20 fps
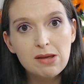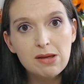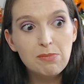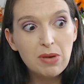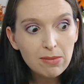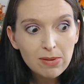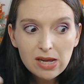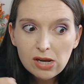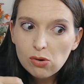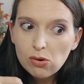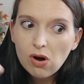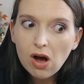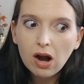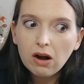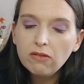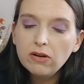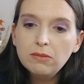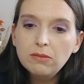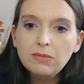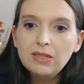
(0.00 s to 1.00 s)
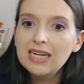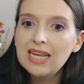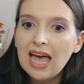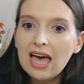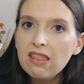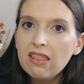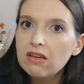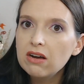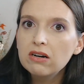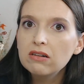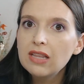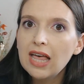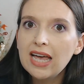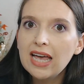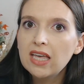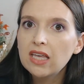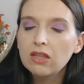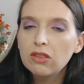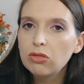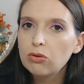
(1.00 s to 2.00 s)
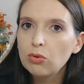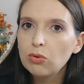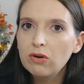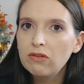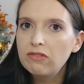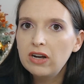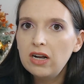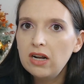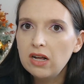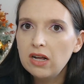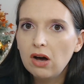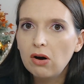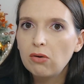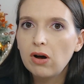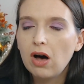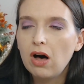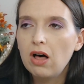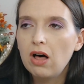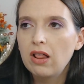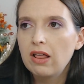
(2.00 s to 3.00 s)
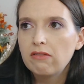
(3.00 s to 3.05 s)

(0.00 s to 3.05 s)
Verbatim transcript: Maybe you carve them together like through a video call.